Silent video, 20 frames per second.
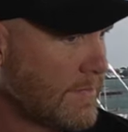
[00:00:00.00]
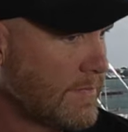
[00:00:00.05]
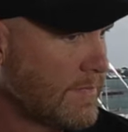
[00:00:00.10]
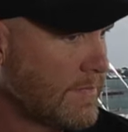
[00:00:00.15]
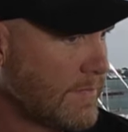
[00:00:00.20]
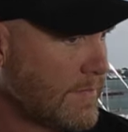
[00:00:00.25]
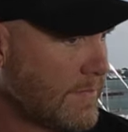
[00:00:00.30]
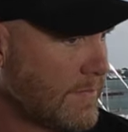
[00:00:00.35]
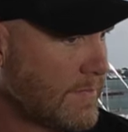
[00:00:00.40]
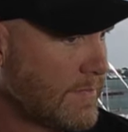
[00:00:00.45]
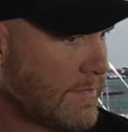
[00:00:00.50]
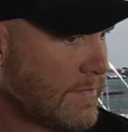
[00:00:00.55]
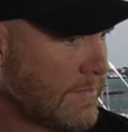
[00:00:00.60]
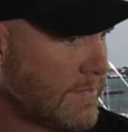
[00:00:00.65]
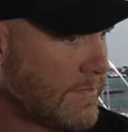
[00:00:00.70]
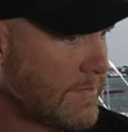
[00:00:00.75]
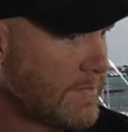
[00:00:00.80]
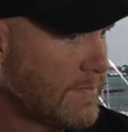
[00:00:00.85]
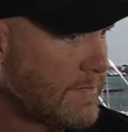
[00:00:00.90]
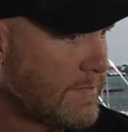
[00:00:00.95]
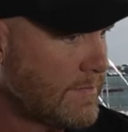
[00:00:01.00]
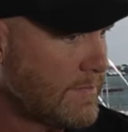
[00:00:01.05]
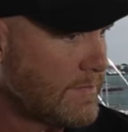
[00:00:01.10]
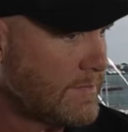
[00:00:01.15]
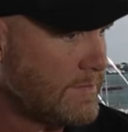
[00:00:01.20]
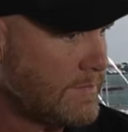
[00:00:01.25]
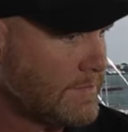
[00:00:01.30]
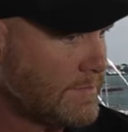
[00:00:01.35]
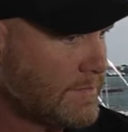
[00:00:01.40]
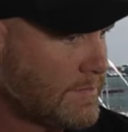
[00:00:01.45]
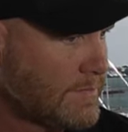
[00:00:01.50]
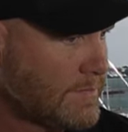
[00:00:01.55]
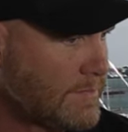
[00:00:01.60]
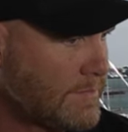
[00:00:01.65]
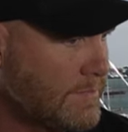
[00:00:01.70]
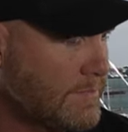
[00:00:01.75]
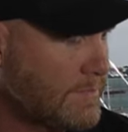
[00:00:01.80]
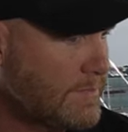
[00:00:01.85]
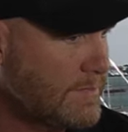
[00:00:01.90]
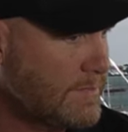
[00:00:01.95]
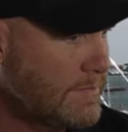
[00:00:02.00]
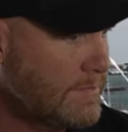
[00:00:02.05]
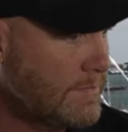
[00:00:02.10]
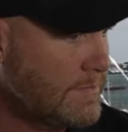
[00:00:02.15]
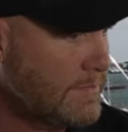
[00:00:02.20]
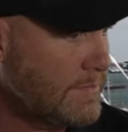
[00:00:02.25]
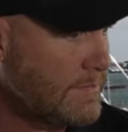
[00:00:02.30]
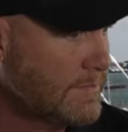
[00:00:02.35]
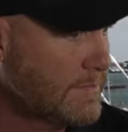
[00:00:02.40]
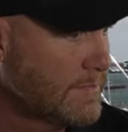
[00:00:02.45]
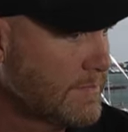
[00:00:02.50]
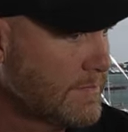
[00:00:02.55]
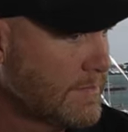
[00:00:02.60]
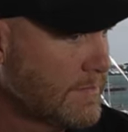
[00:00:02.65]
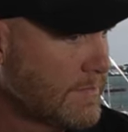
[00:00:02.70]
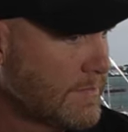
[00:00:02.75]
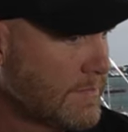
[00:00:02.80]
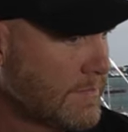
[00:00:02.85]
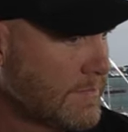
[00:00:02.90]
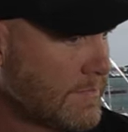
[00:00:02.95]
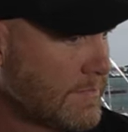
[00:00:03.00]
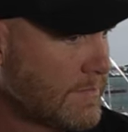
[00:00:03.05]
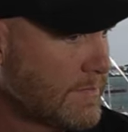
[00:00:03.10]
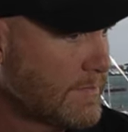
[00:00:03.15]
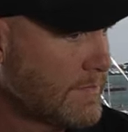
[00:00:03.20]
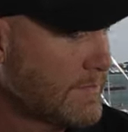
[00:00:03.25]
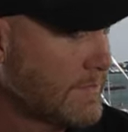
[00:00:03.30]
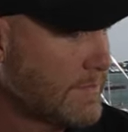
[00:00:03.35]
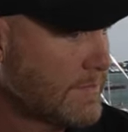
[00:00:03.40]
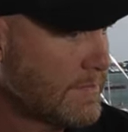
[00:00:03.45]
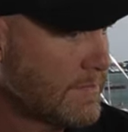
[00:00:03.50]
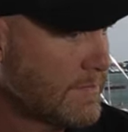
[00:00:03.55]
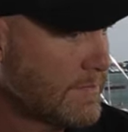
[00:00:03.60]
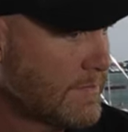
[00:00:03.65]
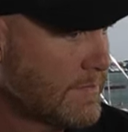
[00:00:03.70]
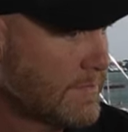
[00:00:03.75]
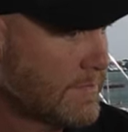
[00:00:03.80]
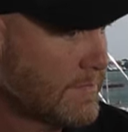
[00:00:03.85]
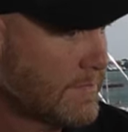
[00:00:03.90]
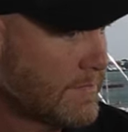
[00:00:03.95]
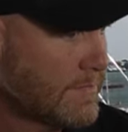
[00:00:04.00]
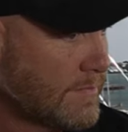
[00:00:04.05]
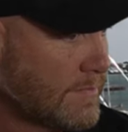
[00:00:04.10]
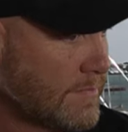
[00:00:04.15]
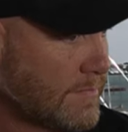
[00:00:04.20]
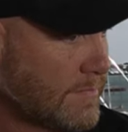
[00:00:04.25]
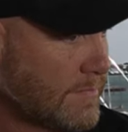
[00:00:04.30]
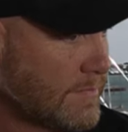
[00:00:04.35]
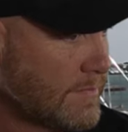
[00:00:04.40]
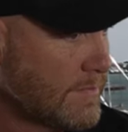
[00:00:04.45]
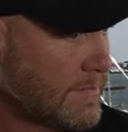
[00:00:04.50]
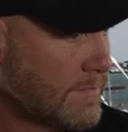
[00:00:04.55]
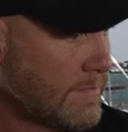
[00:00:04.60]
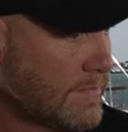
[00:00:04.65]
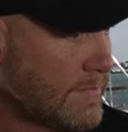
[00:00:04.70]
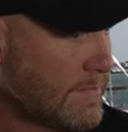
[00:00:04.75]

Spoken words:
(silent)